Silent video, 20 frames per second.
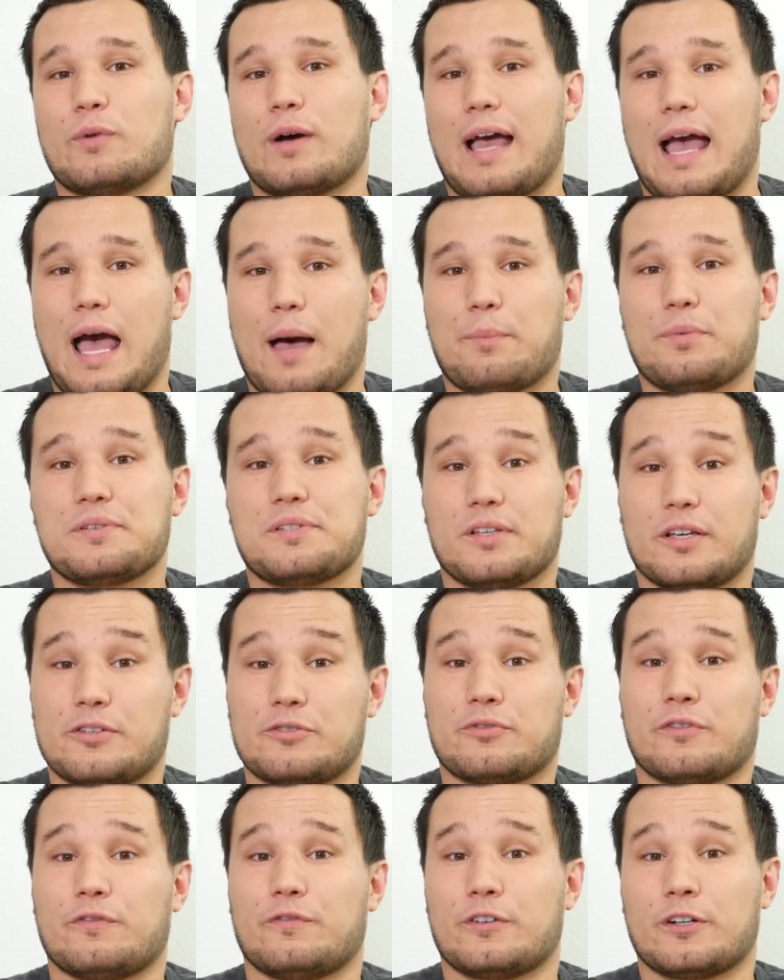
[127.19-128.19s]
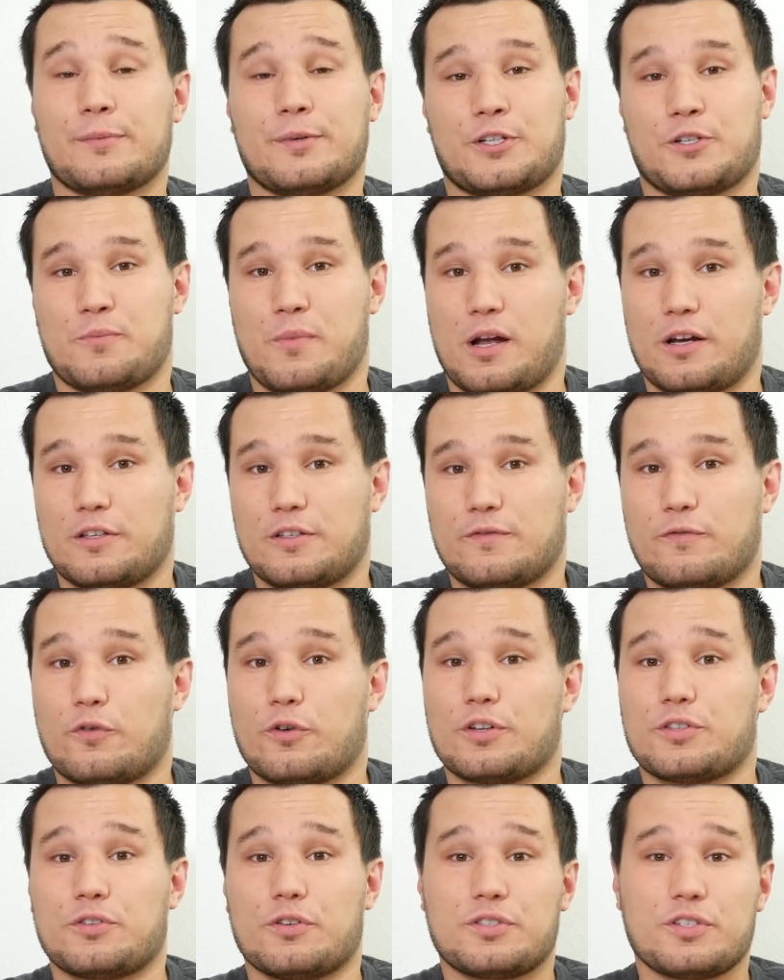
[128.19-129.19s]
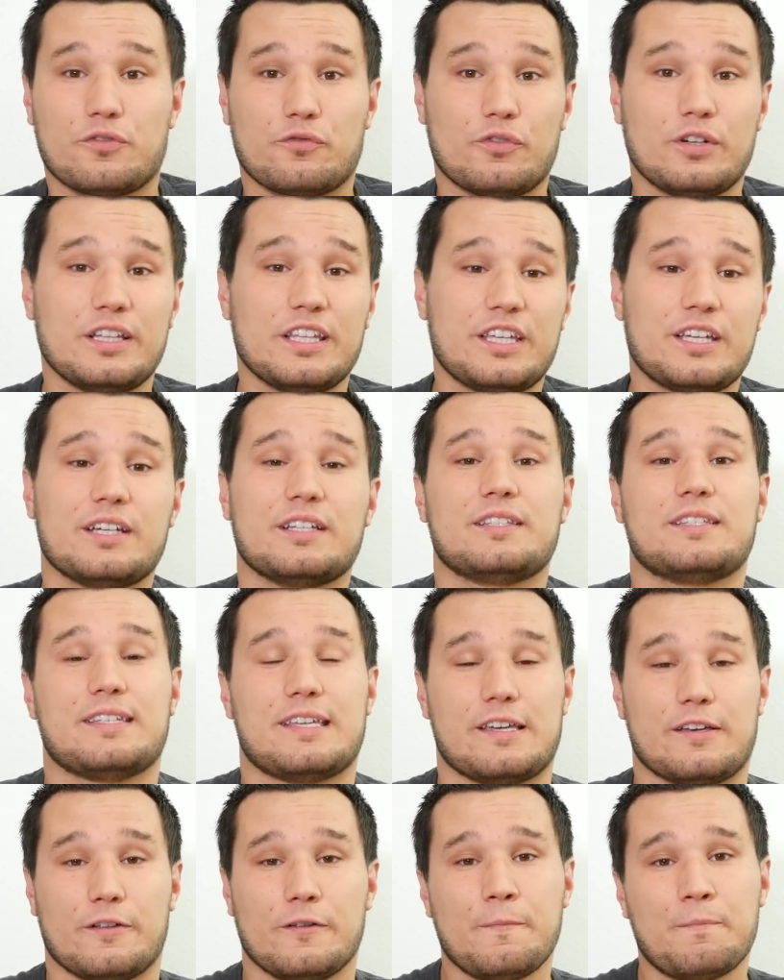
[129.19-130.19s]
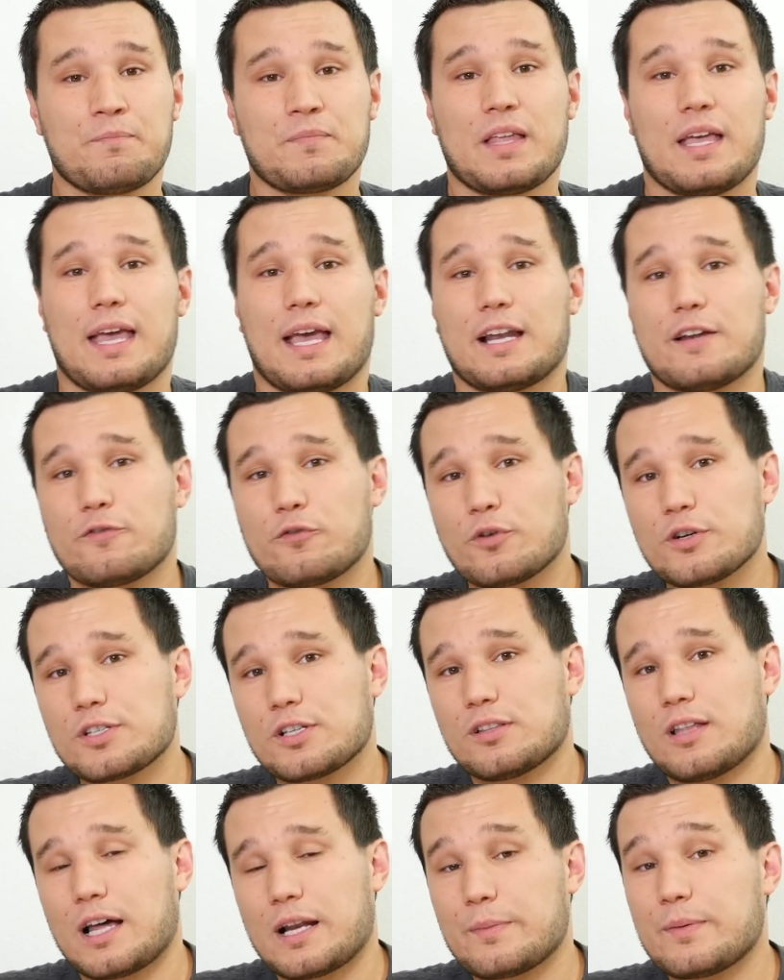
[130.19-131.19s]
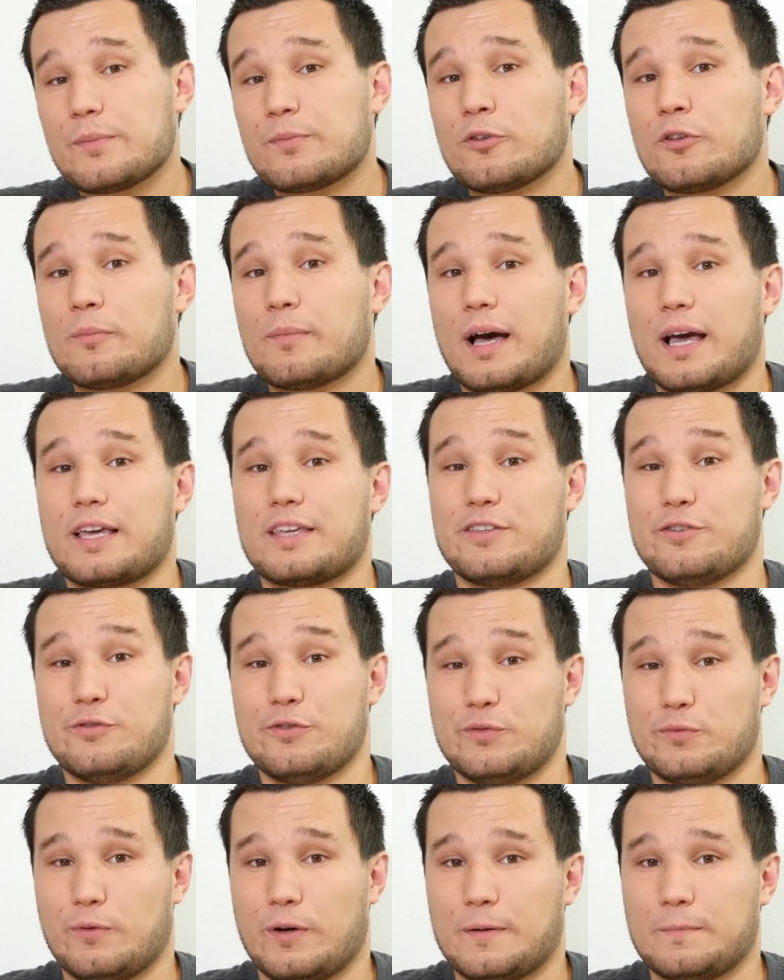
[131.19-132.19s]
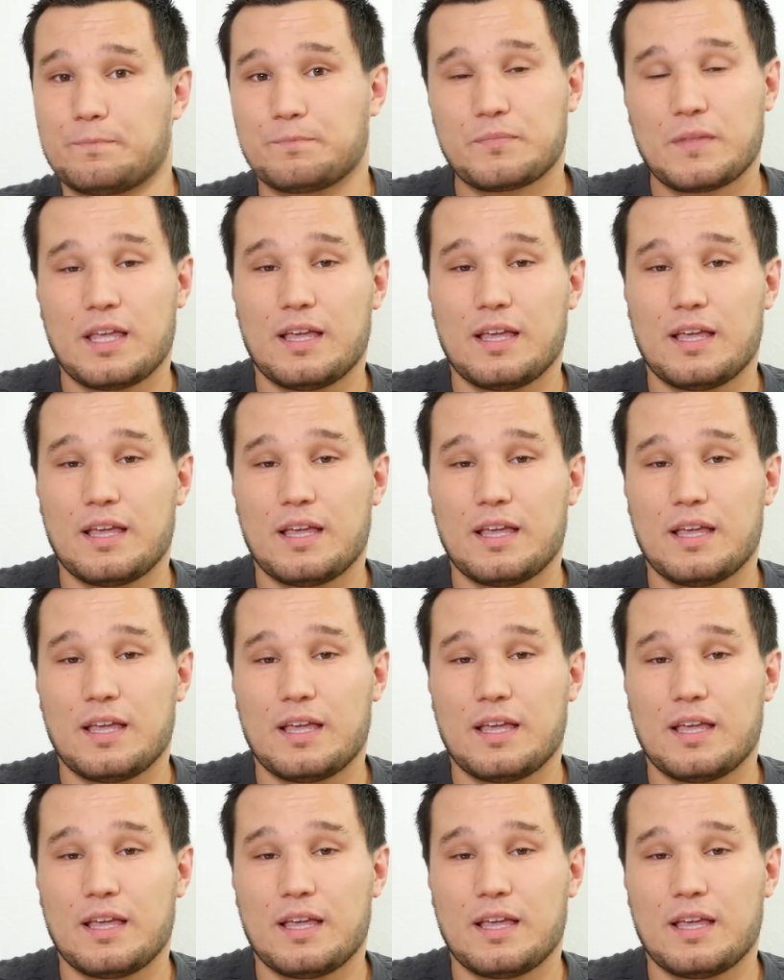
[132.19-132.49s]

what Apple sells refurbished models for. So it's a really good deal. And of of course, a lot of people will buy a used one.